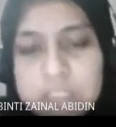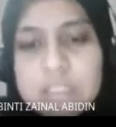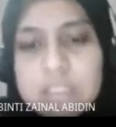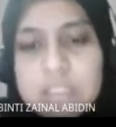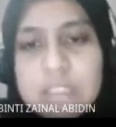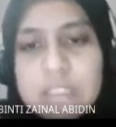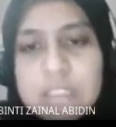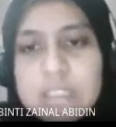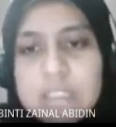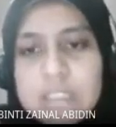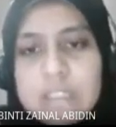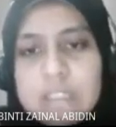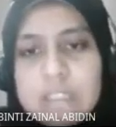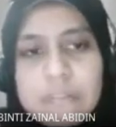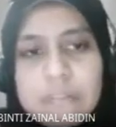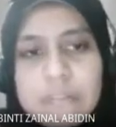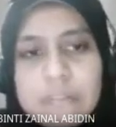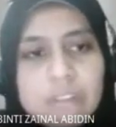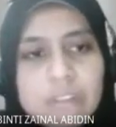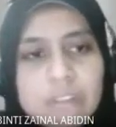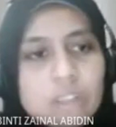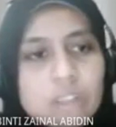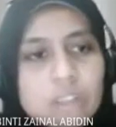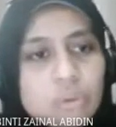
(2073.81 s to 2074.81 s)
is
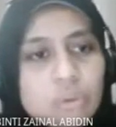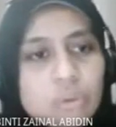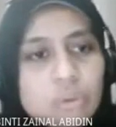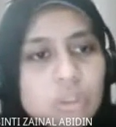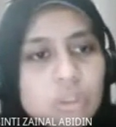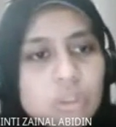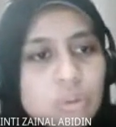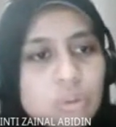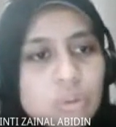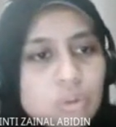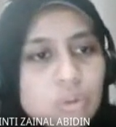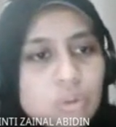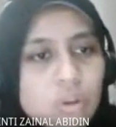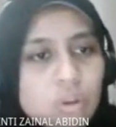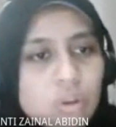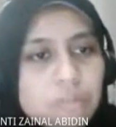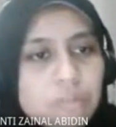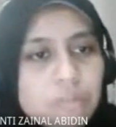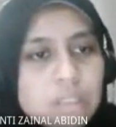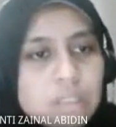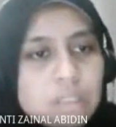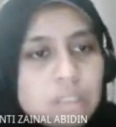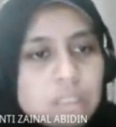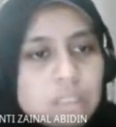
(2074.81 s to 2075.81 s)
referring to the use of
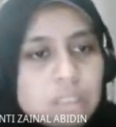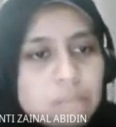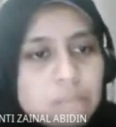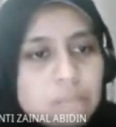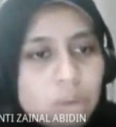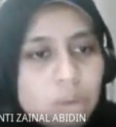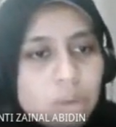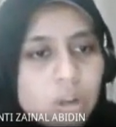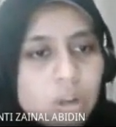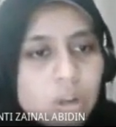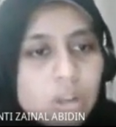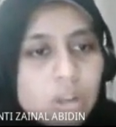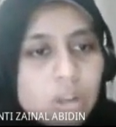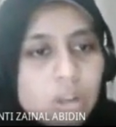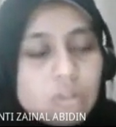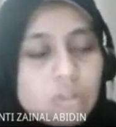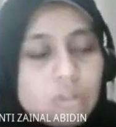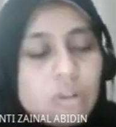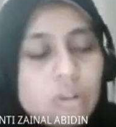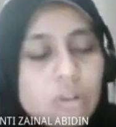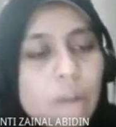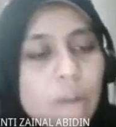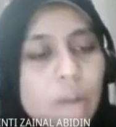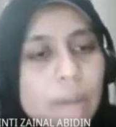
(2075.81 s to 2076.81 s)
this symbol,
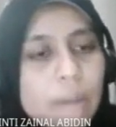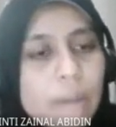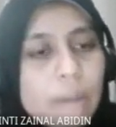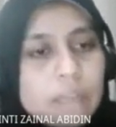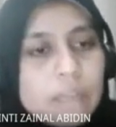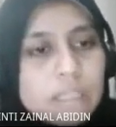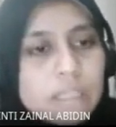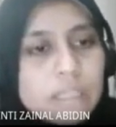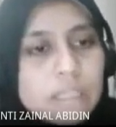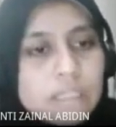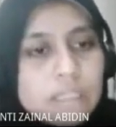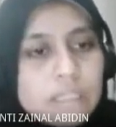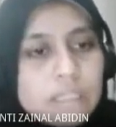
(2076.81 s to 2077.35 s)
operator.